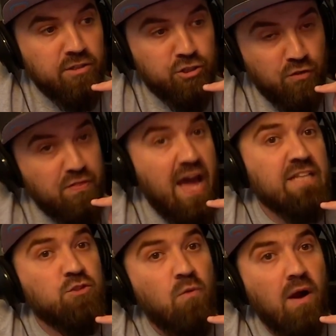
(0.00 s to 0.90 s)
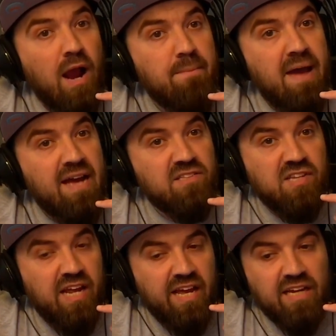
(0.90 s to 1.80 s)
So that's where I'm at
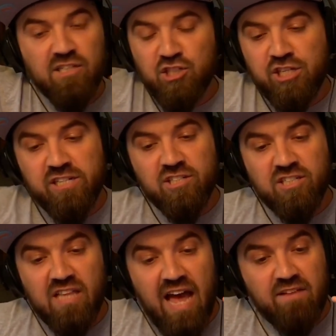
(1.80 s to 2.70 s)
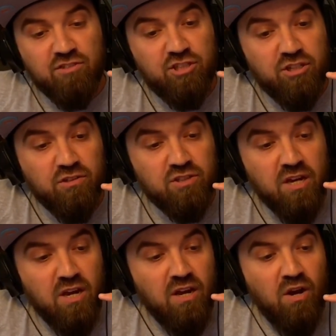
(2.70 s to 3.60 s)
today. And she just laughs, and she goes,
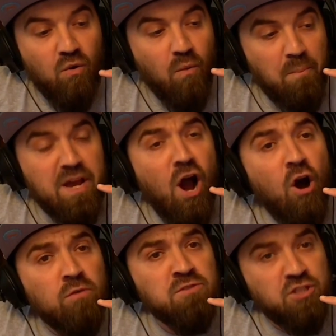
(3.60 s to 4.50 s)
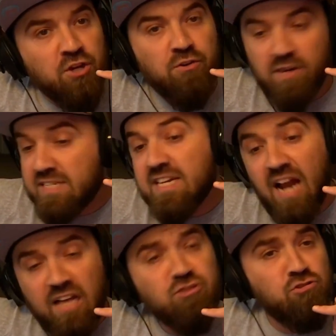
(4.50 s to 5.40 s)
we'll be home soon. I said,
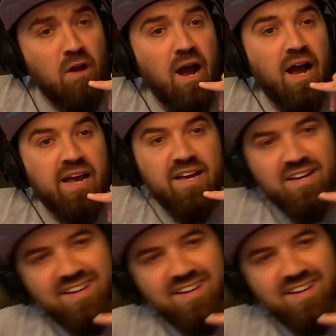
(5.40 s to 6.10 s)
I'll try.